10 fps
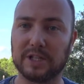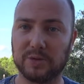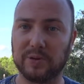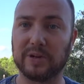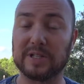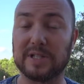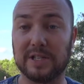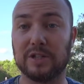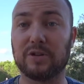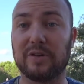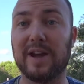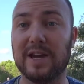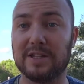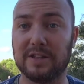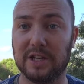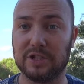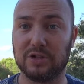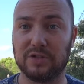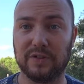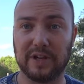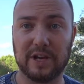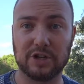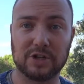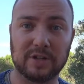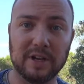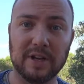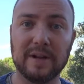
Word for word: experiences into creating that certification.